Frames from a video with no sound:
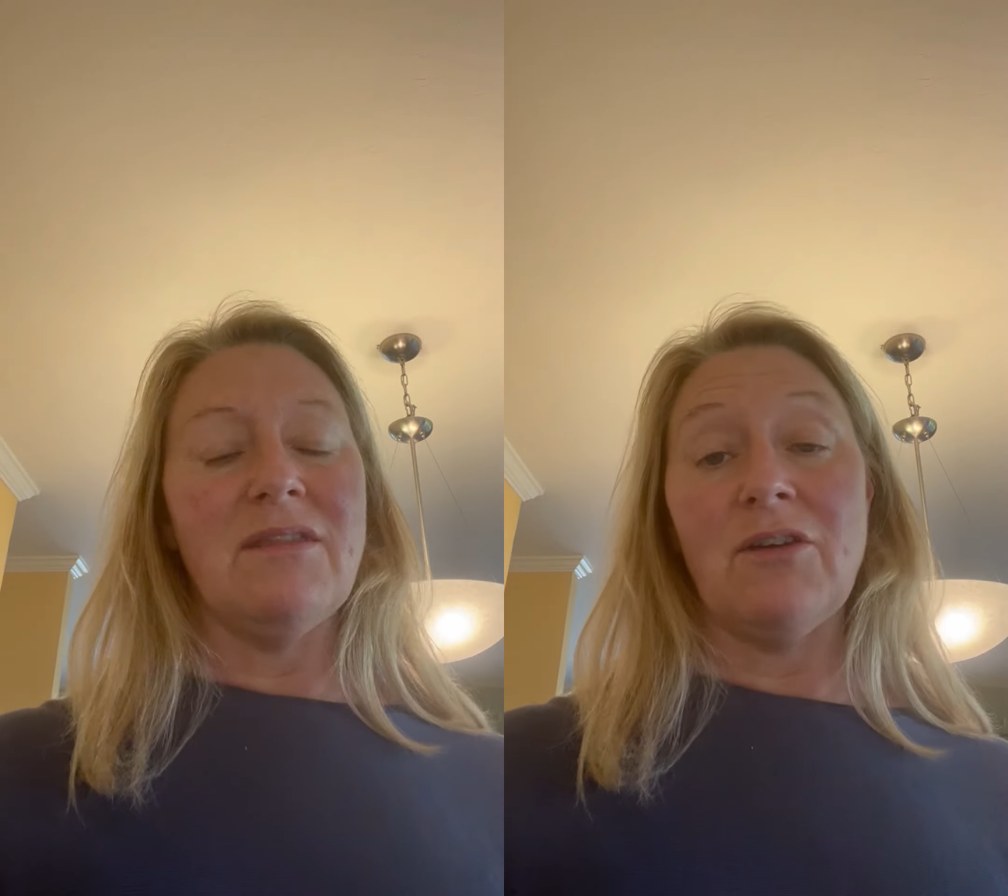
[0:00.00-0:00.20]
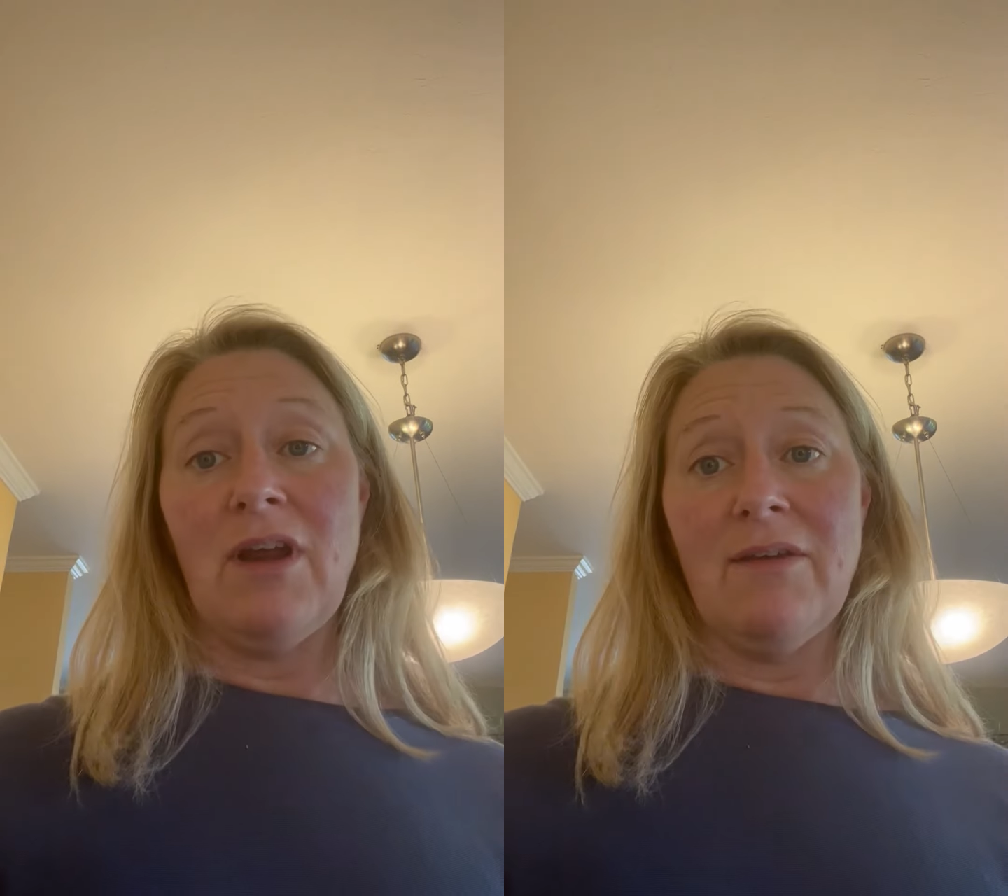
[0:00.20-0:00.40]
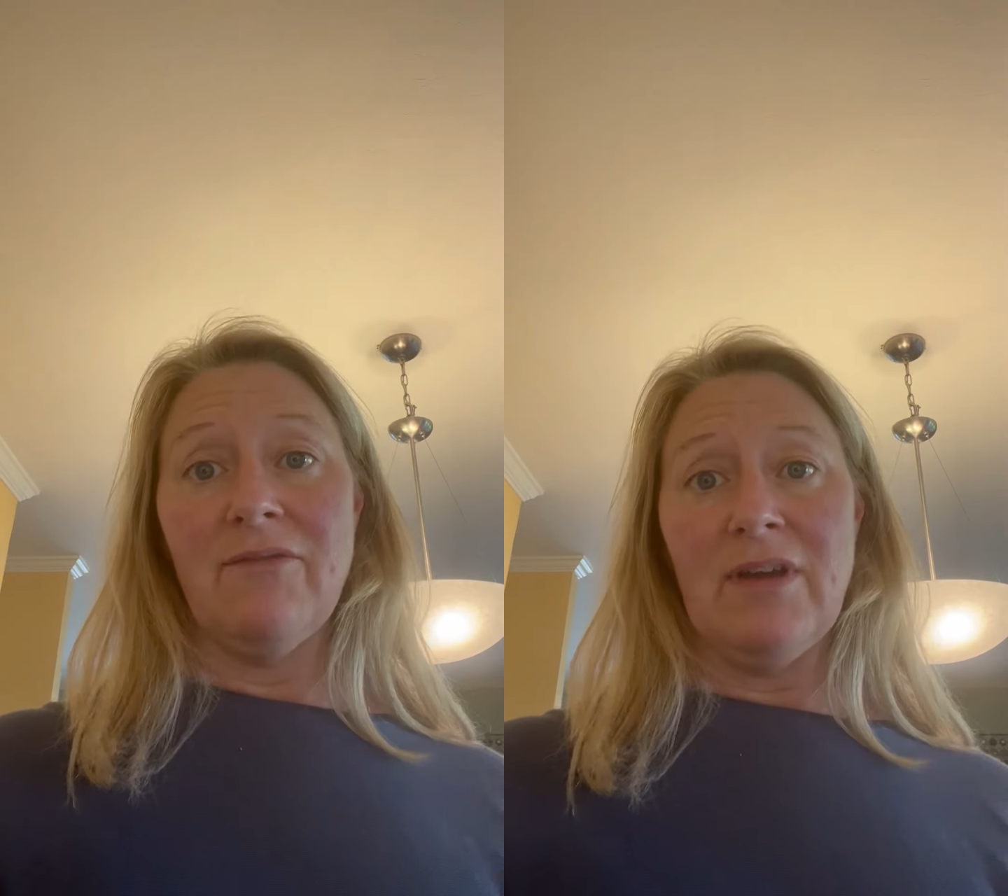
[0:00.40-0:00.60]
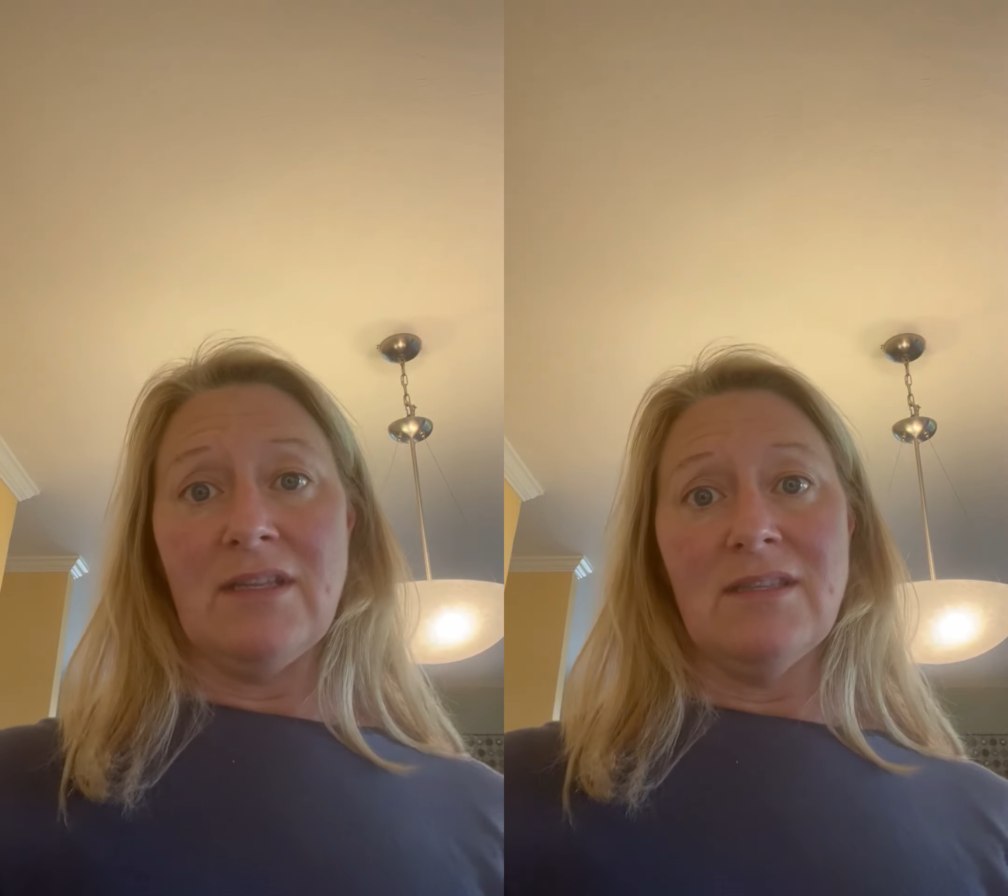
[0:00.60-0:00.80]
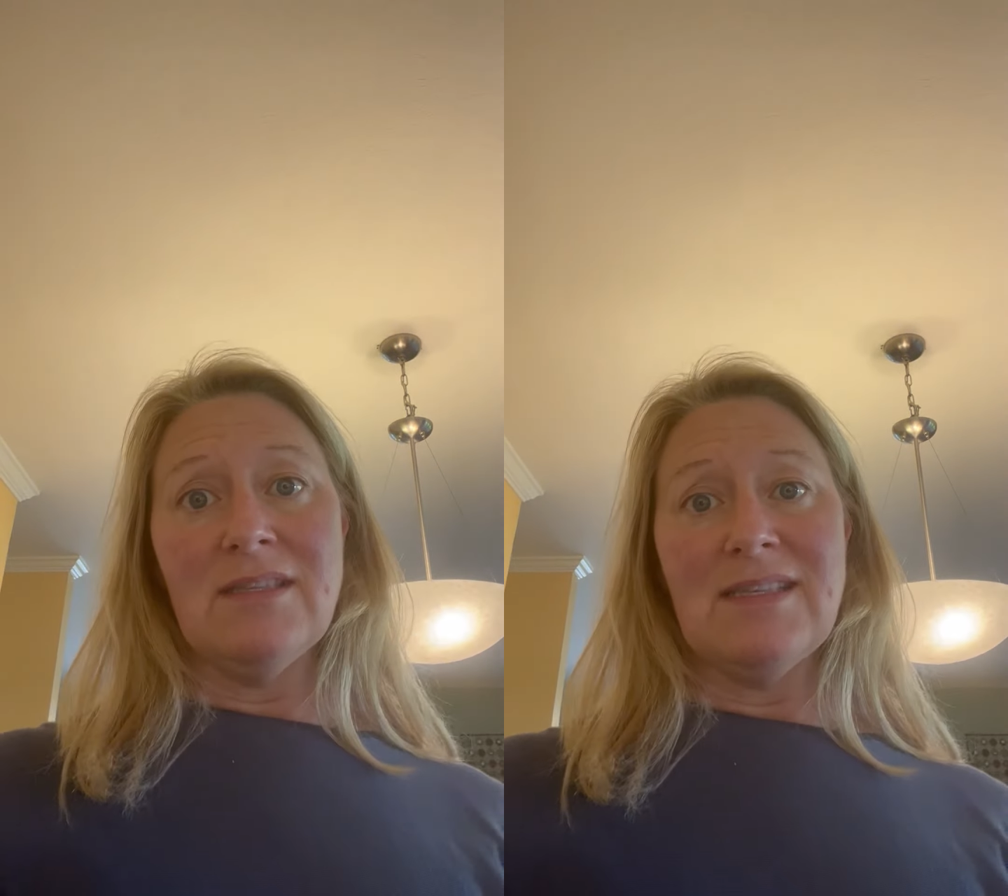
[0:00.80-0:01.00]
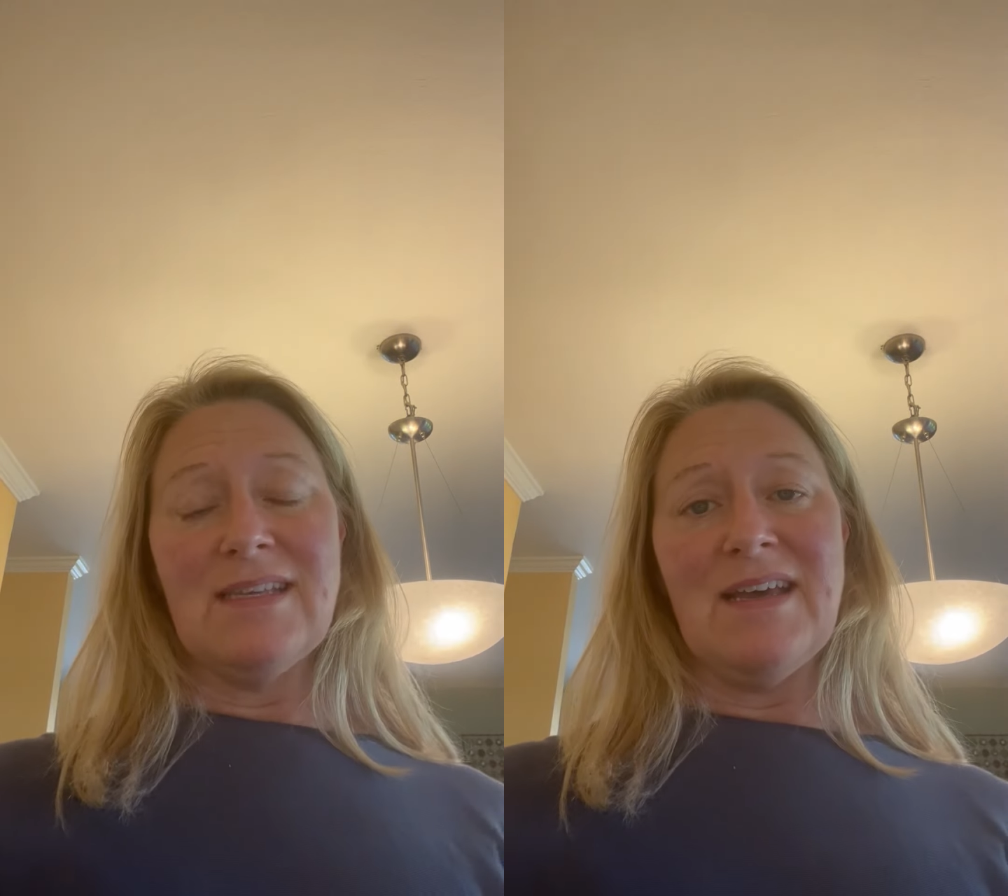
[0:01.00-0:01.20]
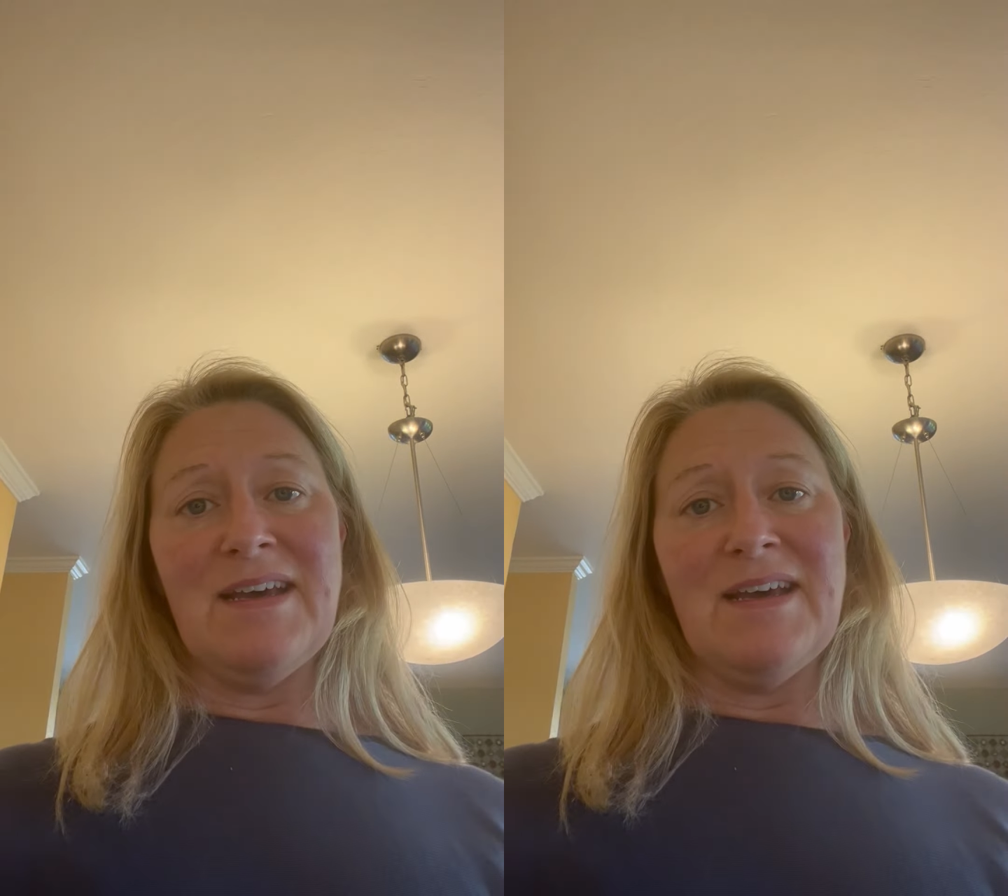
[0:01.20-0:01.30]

the grant funds.